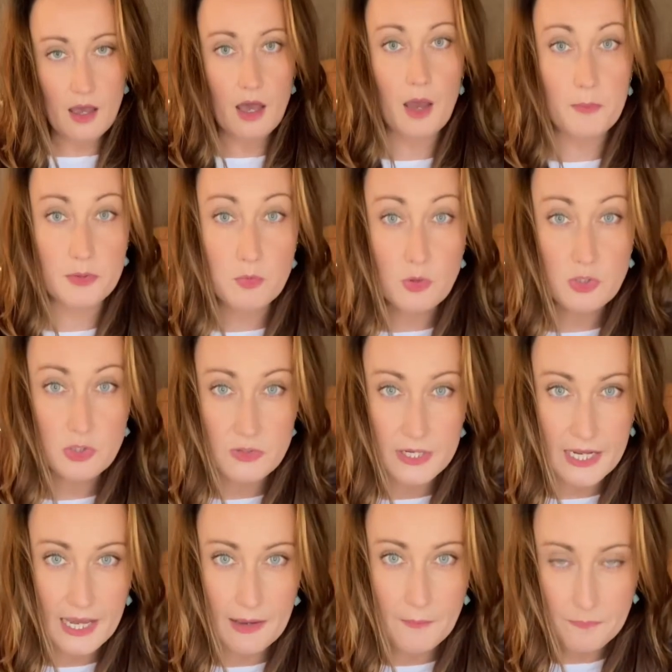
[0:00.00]
I would water it
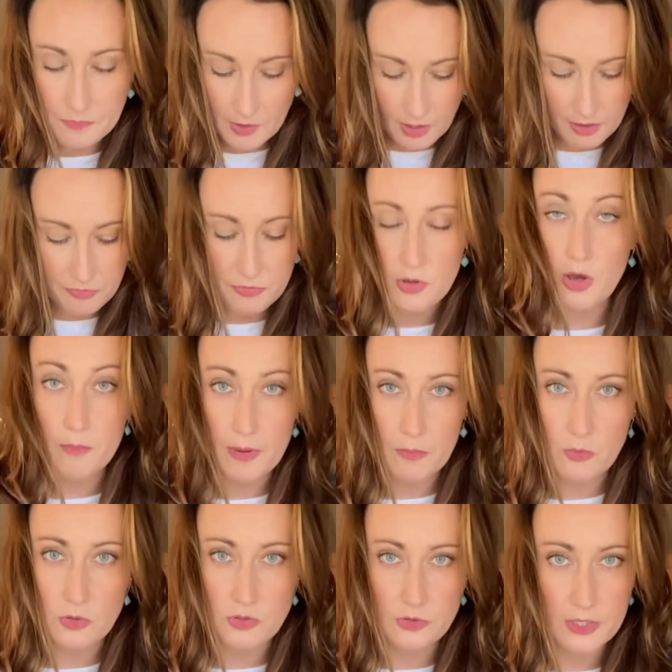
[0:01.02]
now. I've forgotten my
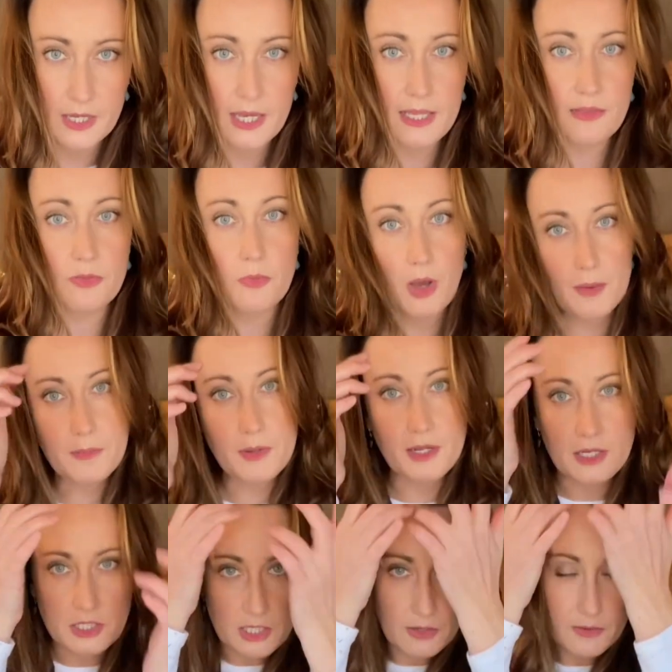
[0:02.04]
watering can. So what I'm going
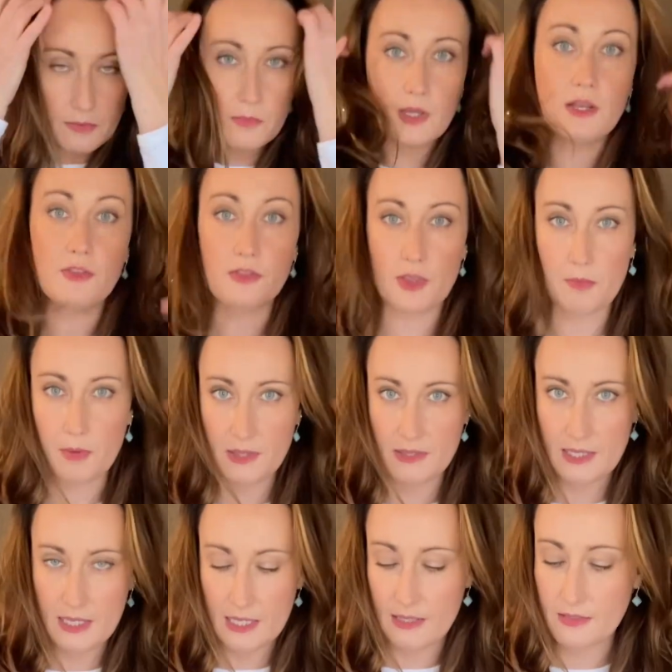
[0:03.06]
to do is I'm going to sow my
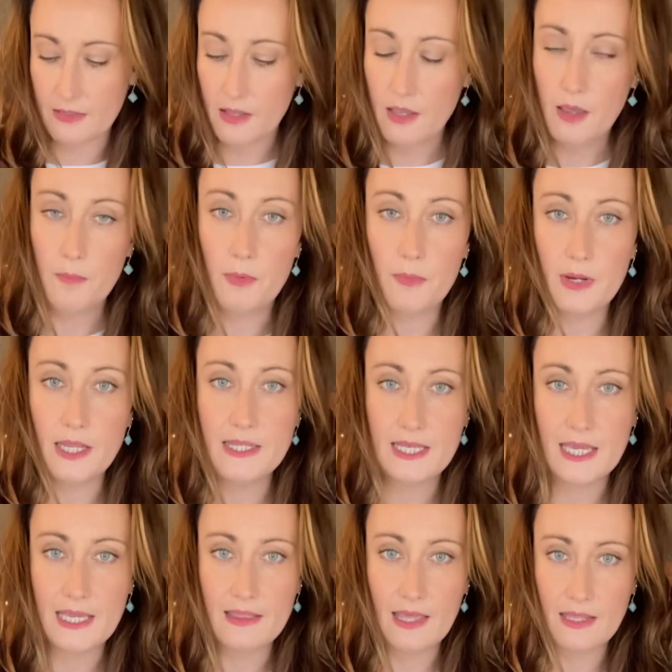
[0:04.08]
seeds, but when I
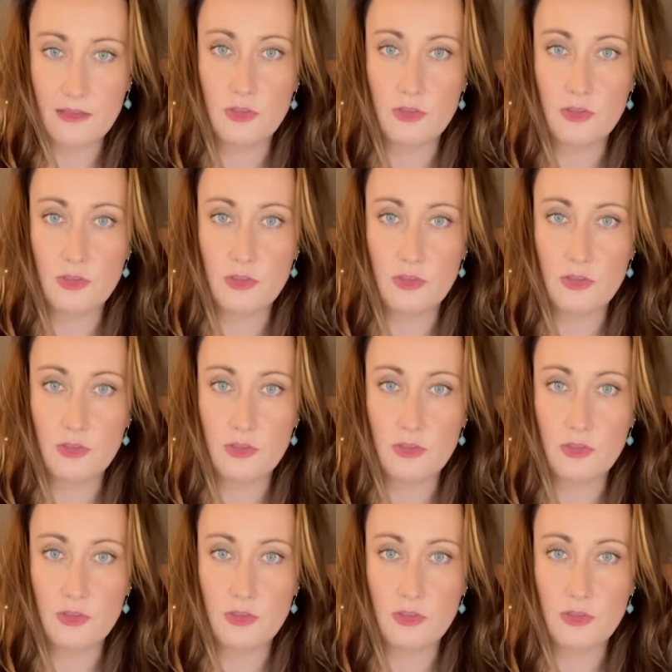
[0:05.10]
take that